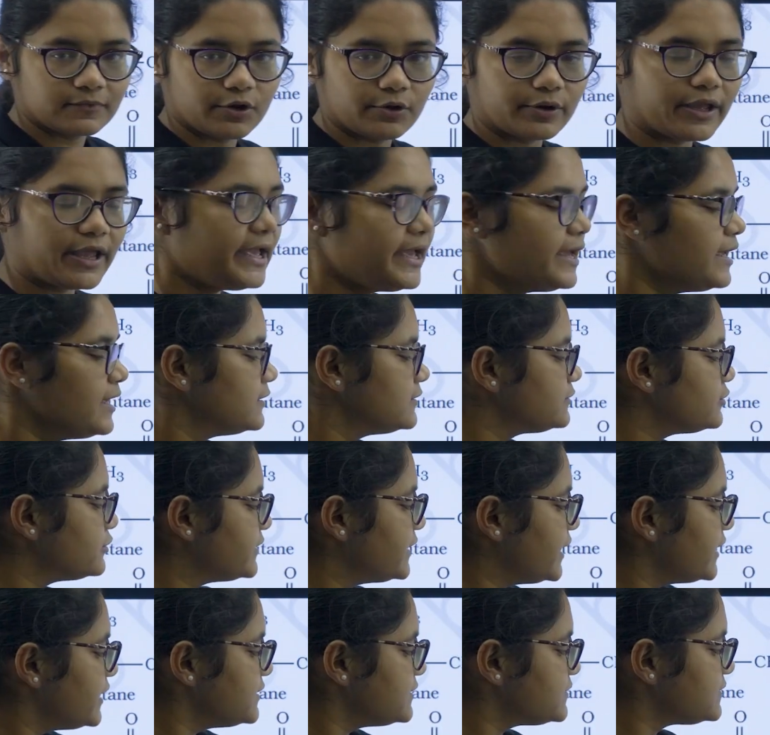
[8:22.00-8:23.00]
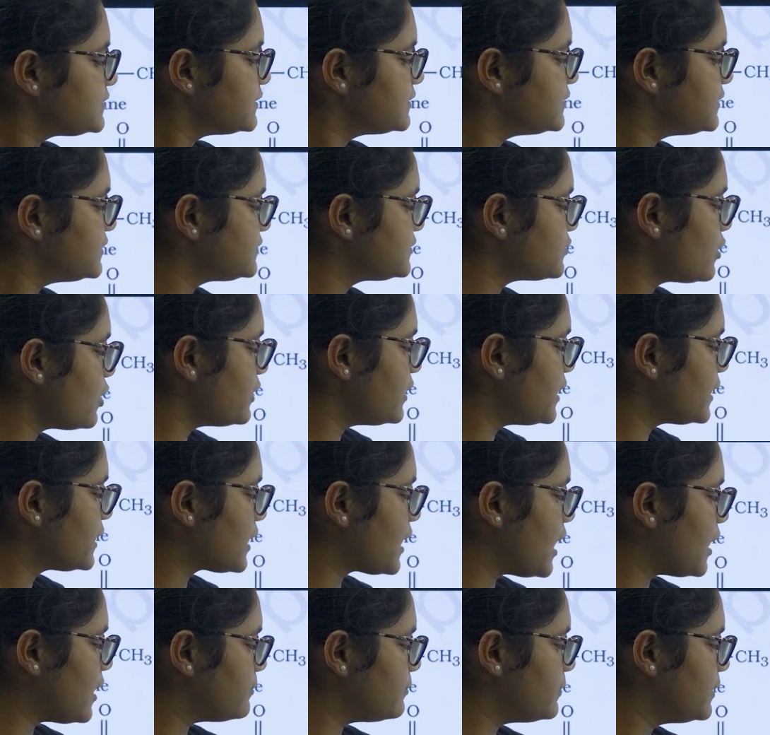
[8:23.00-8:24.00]
okay so there is this all are
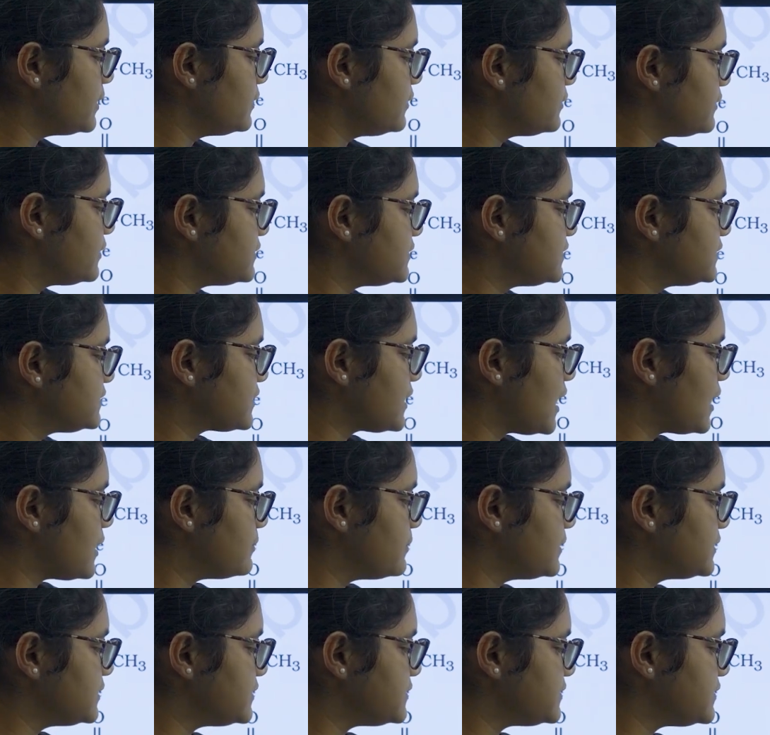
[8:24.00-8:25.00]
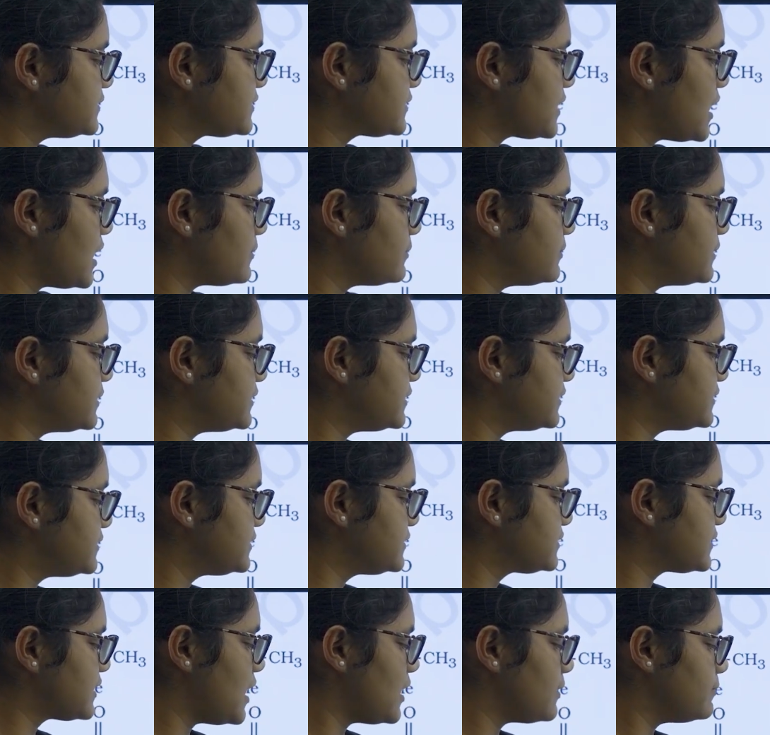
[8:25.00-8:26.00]
carbon this is carbon this is carbon this
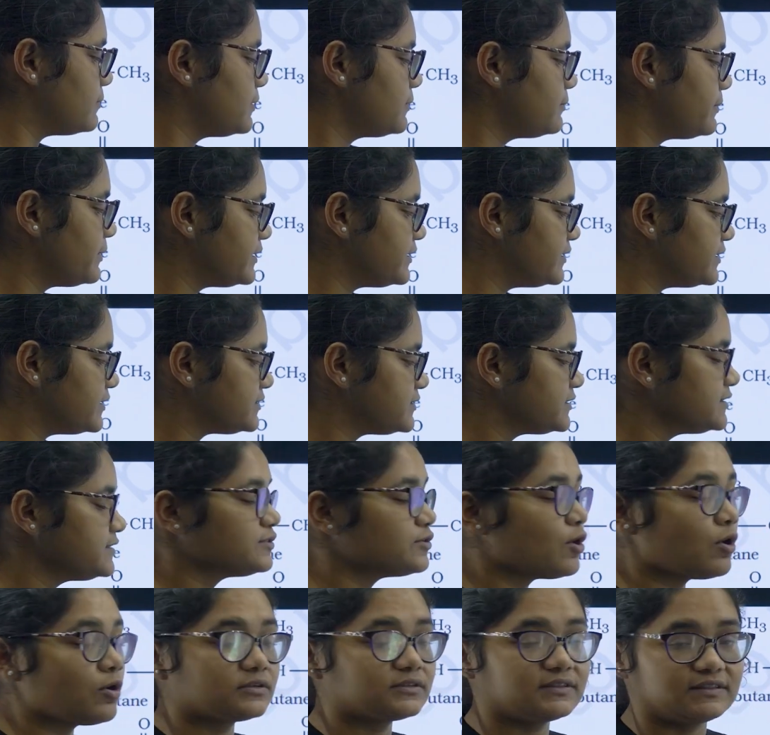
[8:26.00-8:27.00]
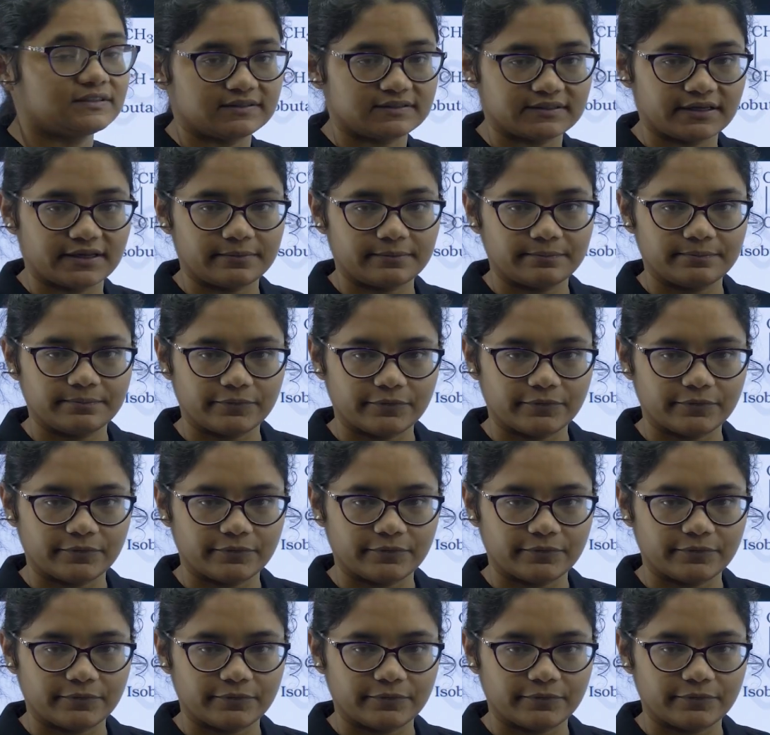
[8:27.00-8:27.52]
is carbon but this is oxygen